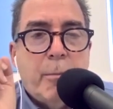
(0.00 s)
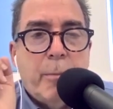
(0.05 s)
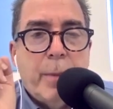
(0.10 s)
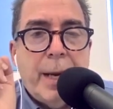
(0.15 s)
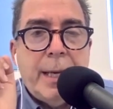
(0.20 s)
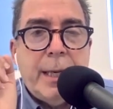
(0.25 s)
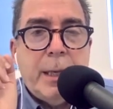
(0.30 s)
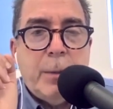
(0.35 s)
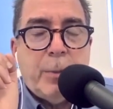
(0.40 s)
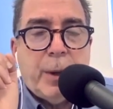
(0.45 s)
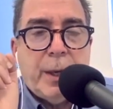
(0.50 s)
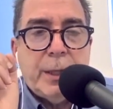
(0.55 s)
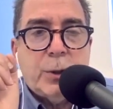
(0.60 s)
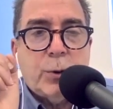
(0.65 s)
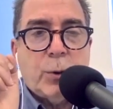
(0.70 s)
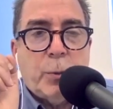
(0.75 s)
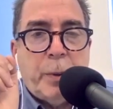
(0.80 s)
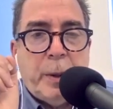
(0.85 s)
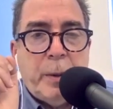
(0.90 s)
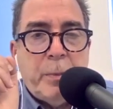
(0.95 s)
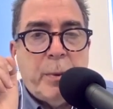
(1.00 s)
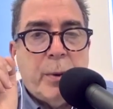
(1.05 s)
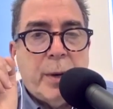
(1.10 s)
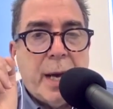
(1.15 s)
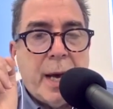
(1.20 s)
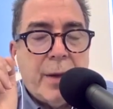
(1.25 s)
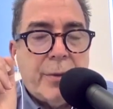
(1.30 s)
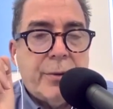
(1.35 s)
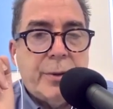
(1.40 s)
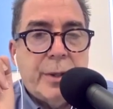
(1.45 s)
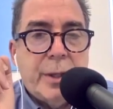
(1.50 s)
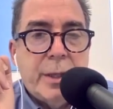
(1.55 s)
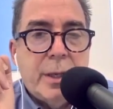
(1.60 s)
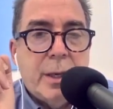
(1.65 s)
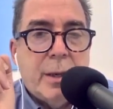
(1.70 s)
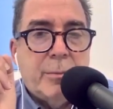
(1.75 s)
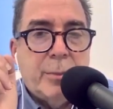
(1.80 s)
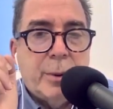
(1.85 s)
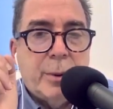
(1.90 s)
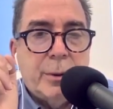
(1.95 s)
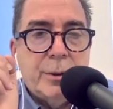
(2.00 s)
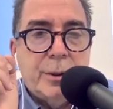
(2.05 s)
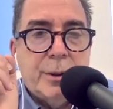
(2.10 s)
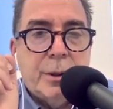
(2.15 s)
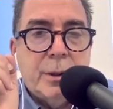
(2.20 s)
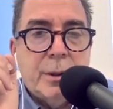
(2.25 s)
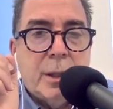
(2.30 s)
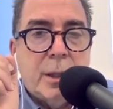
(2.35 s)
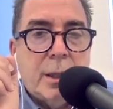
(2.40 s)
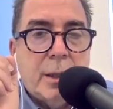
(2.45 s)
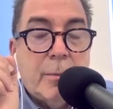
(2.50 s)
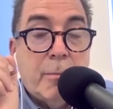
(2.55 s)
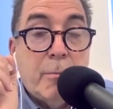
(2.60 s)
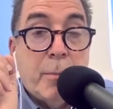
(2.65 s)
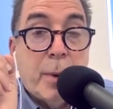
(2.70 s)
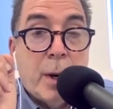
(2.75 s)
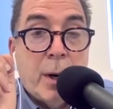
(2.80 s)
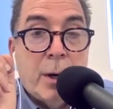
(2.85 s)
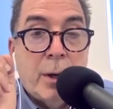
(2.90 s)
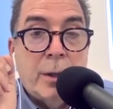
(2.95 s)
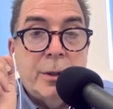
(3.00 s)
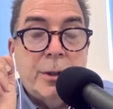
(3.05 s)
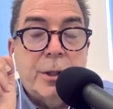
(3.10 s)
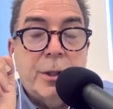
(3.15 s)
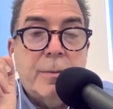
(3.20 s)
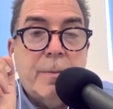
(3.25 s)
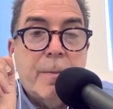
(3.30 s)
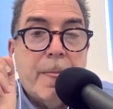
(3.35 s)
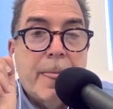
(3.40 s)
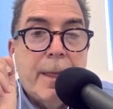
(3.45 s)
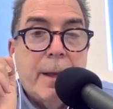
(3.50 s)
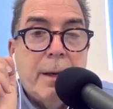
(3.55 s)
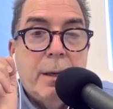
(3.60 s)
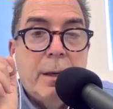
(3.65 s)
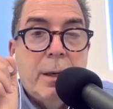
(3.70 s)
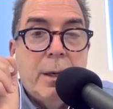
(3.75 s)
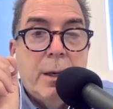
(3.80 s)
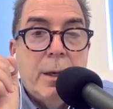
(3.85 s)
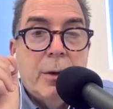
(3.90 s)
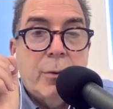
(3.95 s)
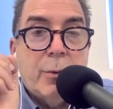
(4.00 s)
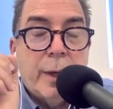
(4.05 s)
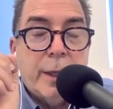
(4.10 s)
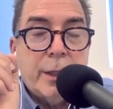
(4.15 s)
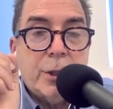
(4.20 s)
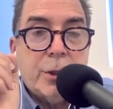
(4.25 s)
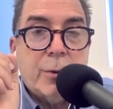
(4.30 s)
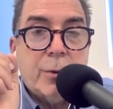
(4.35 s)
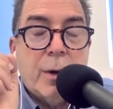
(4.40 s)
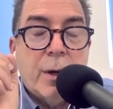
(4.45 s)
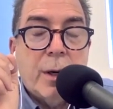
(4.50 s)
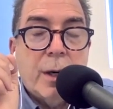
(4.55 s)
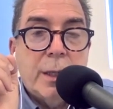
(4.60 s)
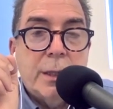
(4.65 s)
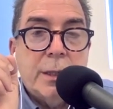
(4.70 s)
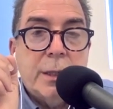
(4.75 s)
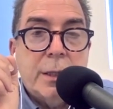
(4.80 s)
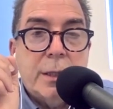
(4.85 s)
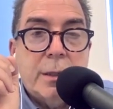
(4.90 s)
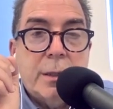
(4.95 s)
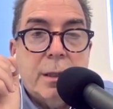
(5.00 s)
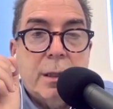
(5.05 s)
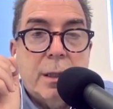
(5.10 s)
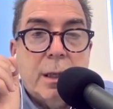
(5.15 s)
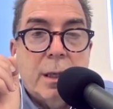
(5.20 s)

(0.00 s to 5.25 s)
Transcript: Any place where people gathered in numbers, bars, restaurants,